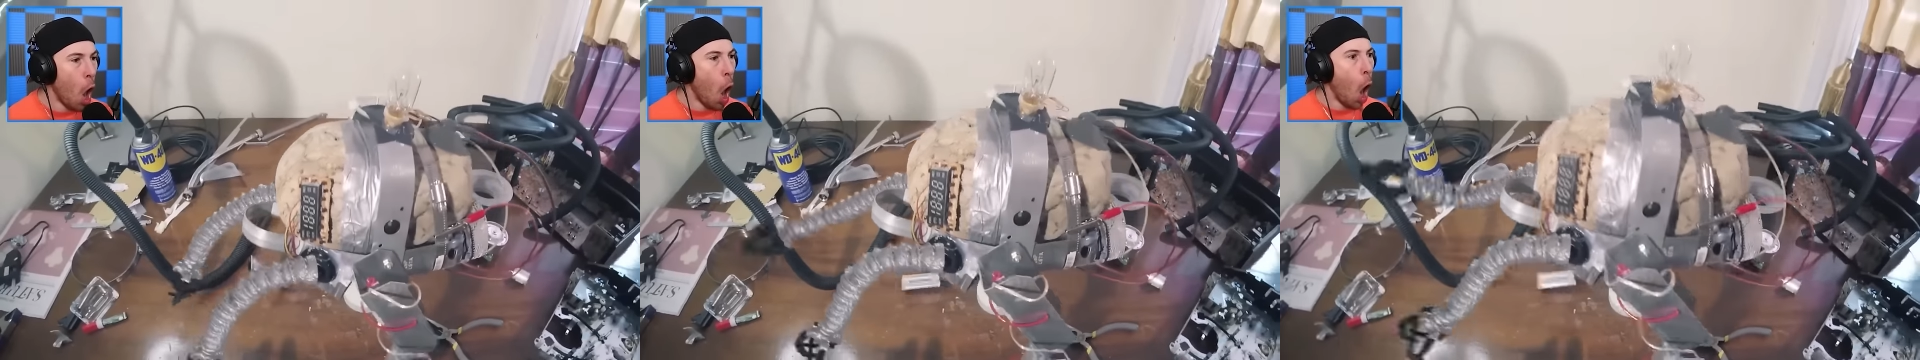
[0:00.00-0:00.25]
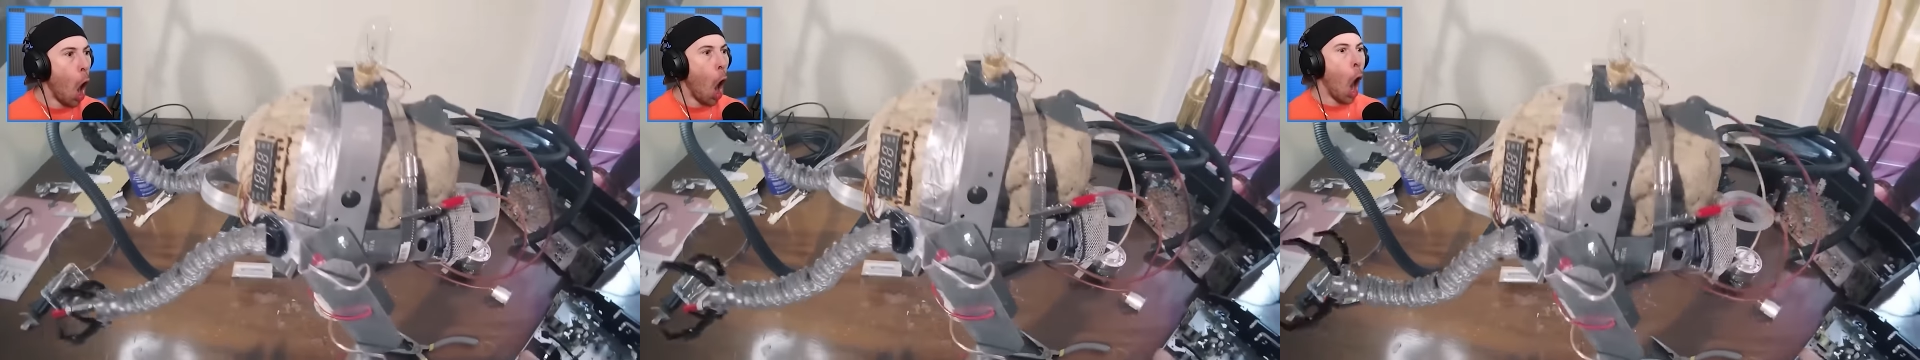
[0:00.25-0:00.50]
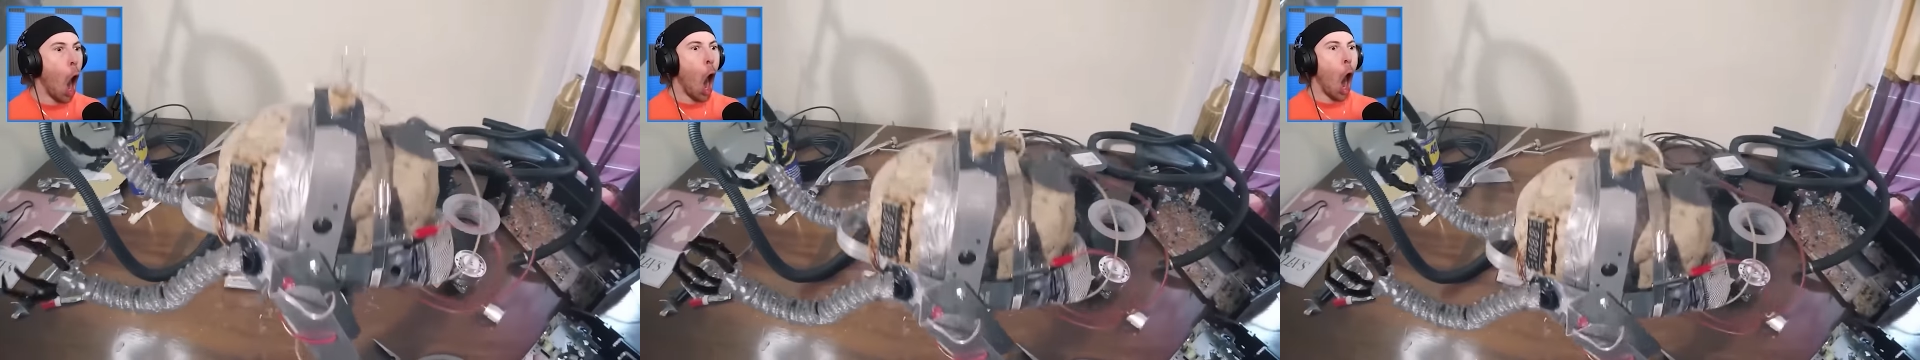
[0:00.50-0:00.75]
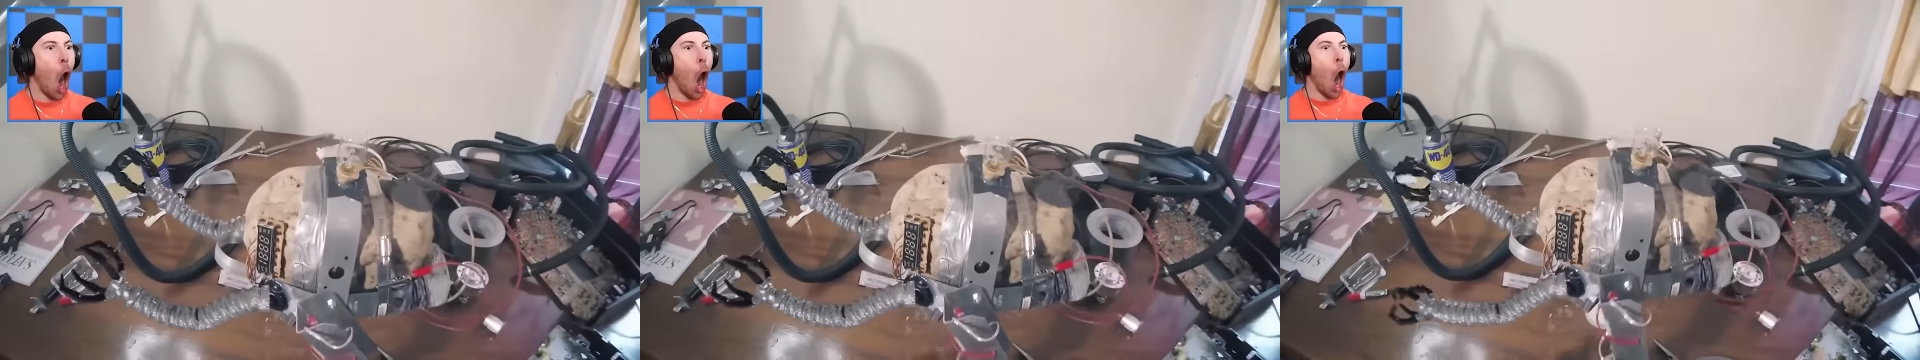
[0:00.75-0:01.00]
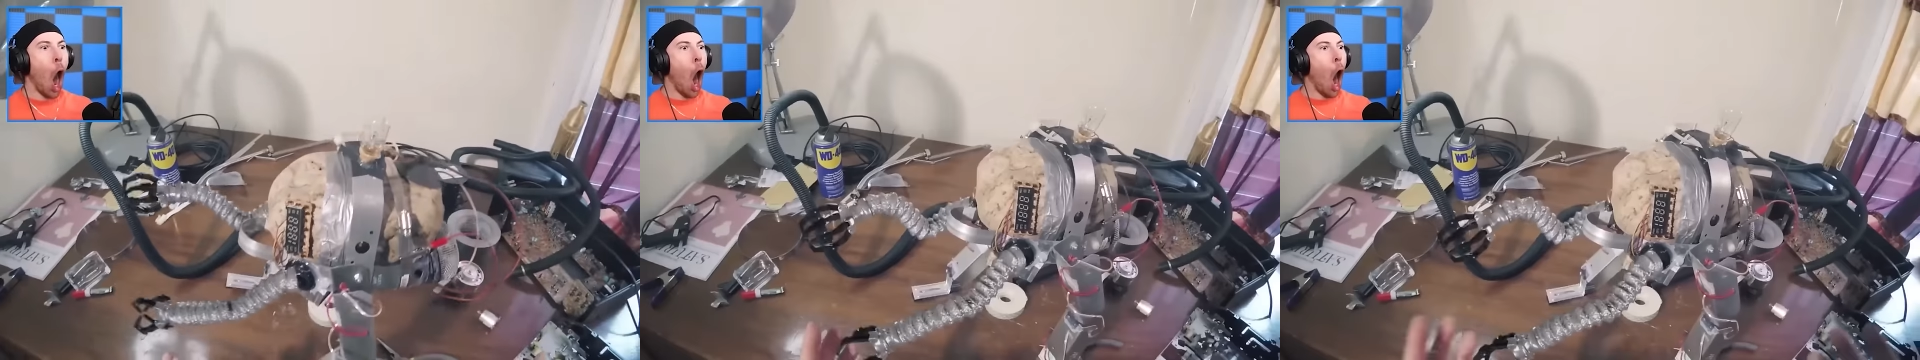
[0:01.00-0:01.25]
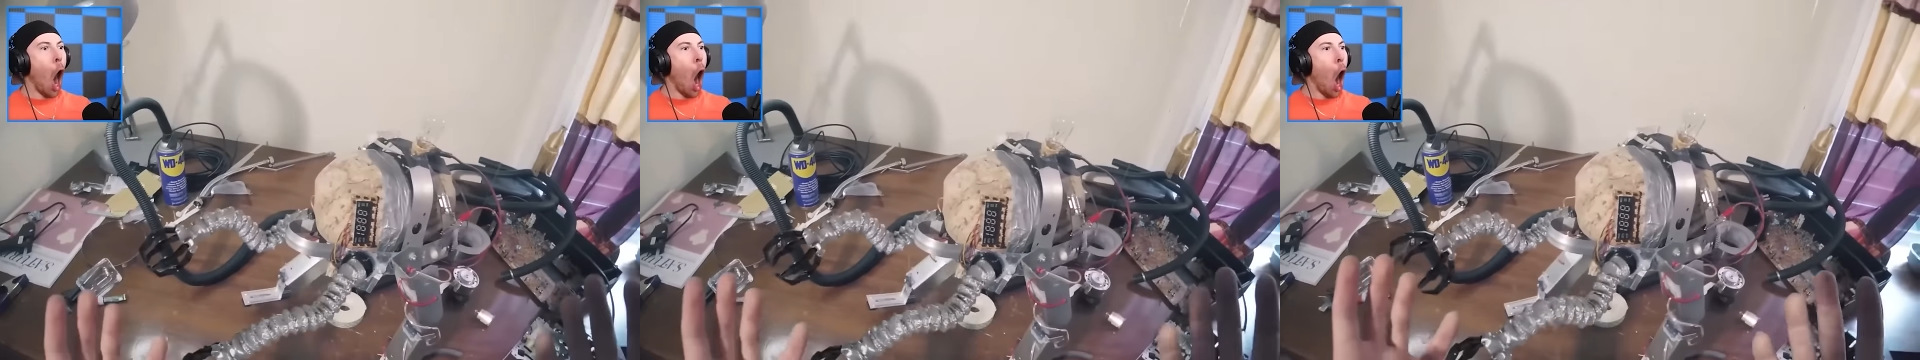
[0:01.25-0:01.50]

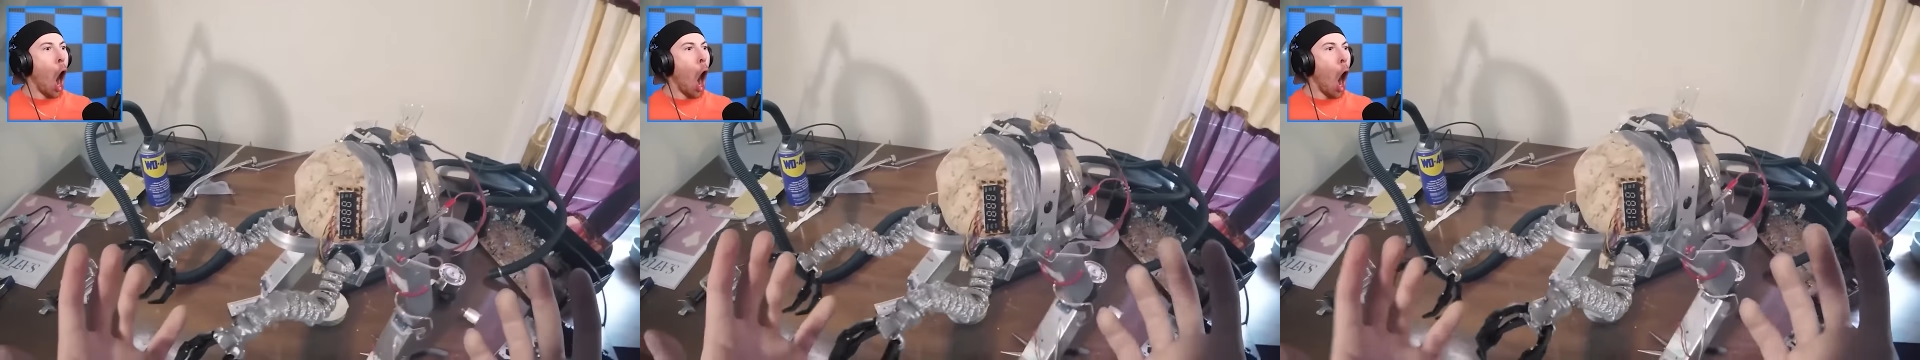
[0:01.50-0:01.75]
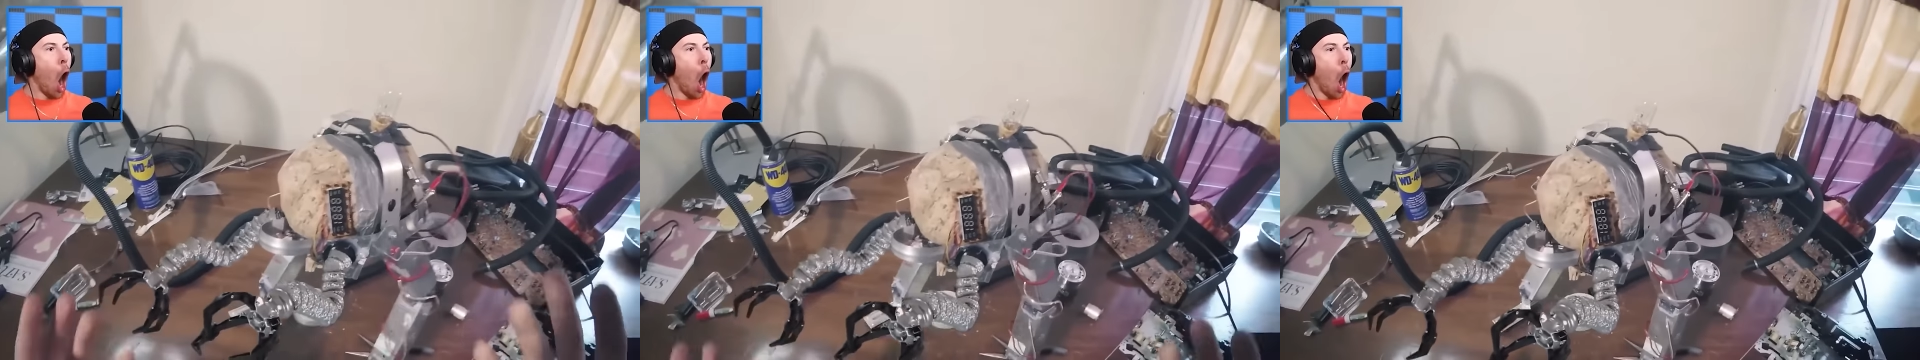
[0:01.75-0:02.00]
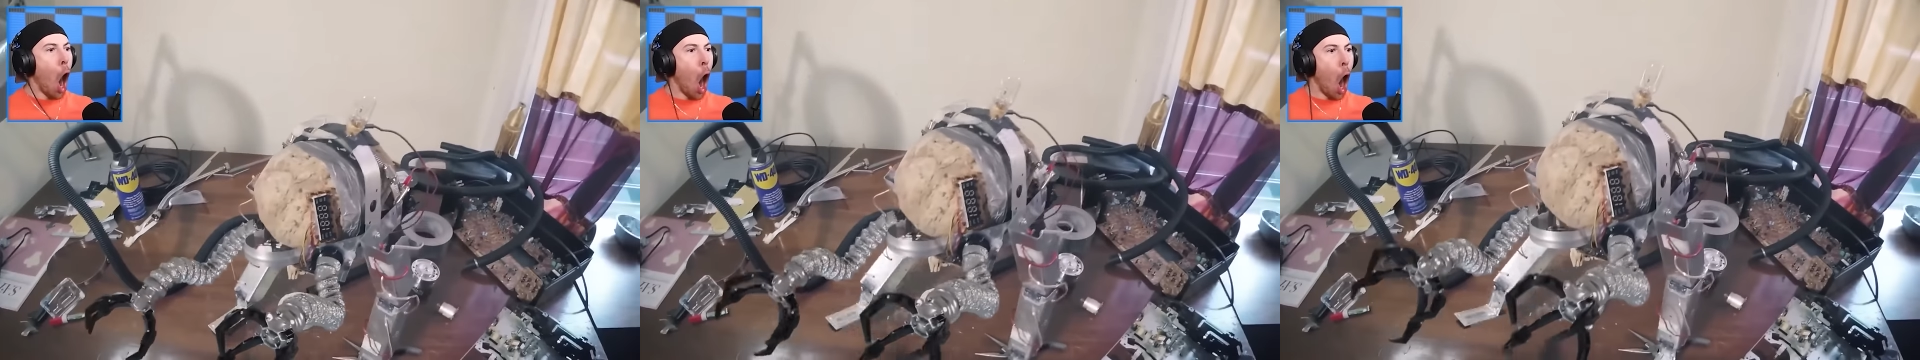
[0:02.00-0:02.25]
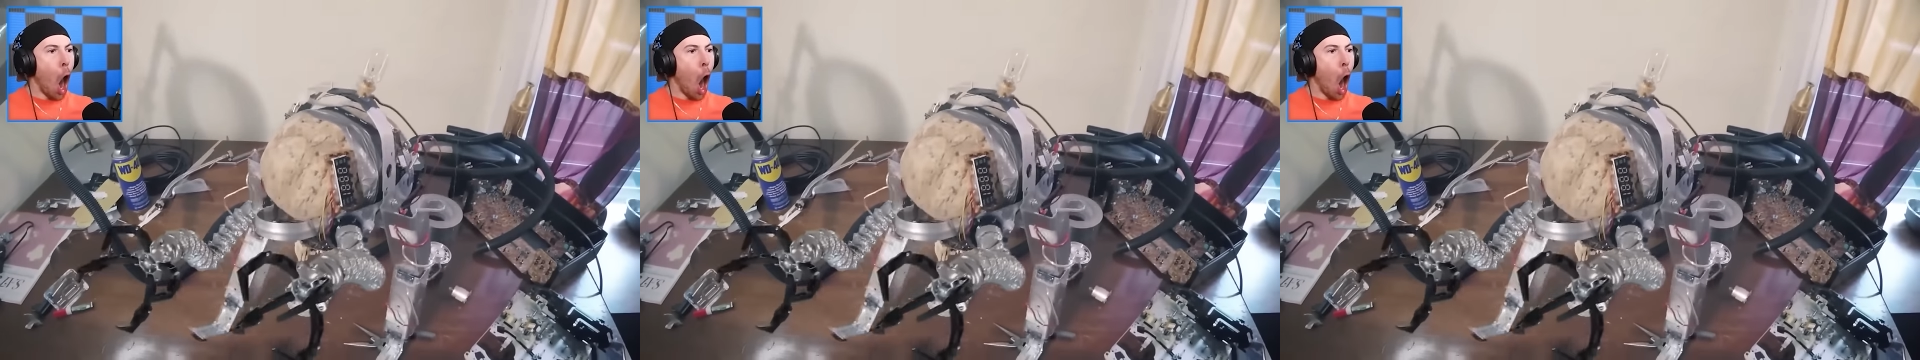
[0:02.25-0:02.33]
(no one is talking)